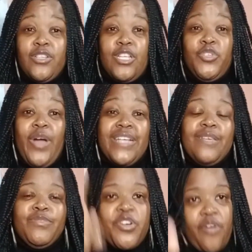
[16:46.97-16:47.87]
Make sure
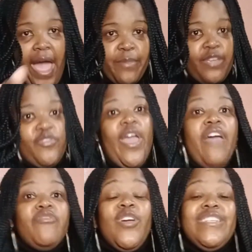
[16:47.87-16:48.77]
that you are
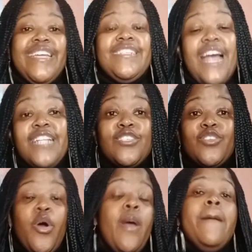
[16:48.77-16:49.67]
subscribed if you have not
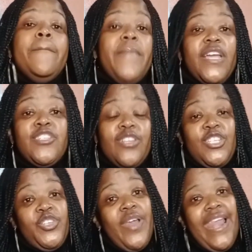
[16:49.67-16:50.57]
yet done so.
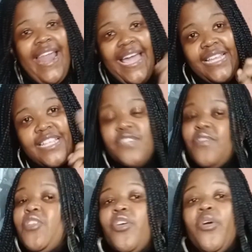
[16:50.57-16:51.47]
Make sure that you
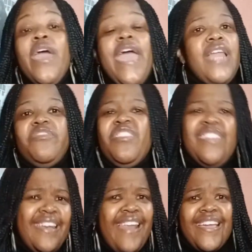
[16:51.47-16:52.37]
like this video,
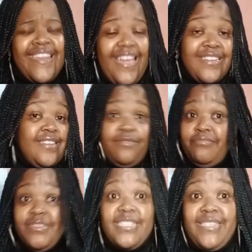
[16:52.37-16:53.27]
and if you didn't like it,
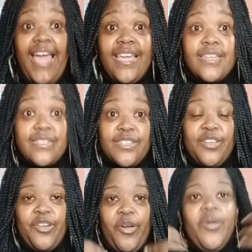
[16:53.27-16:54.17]
actually
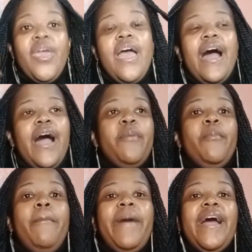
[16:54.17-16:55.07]
dislike it, you know.
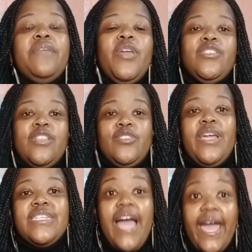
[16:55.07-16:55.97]
But
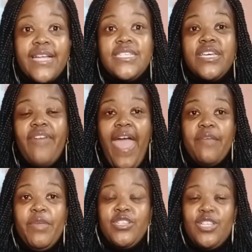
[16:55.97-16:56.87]
make sure that you're
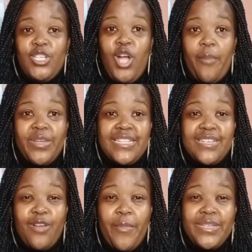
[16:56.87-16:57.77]
interactive, and make sure that you
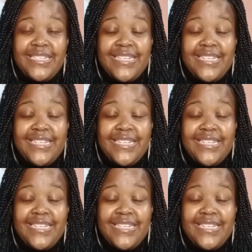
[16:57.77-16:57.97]
comment in